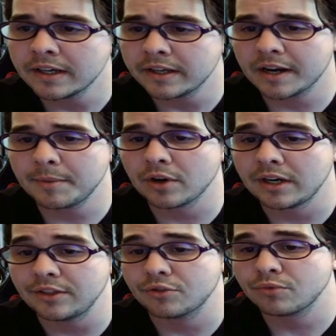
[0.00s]
You're going to be
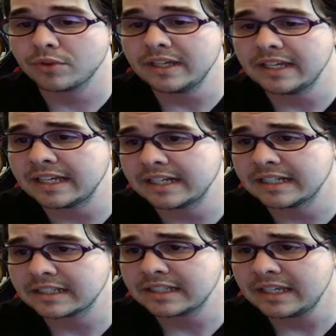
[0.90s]
running 3
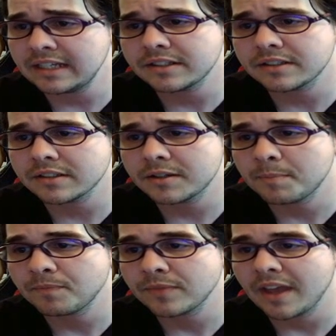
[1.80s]
Ignis Heats,
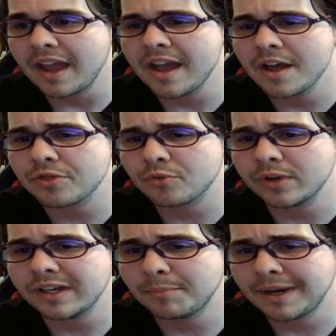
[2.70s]
and
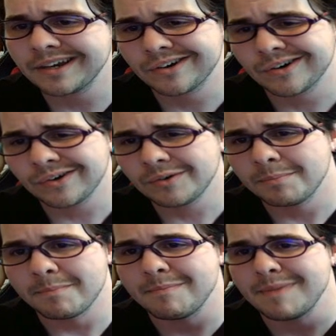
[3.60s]
3 of my girl,
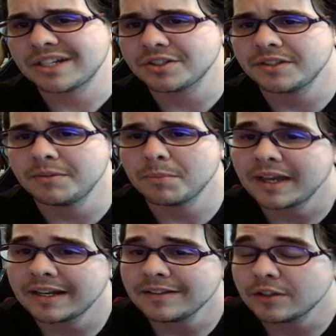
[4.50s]
Majesty
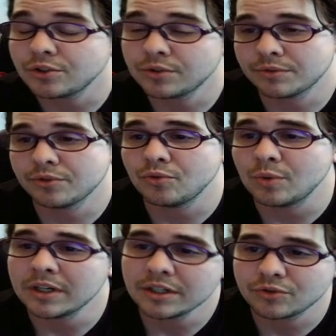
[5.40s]
Maiden, the
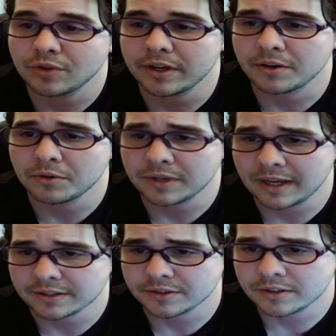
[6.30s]
true Draco
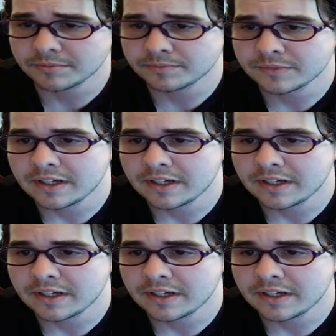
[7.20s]
caster.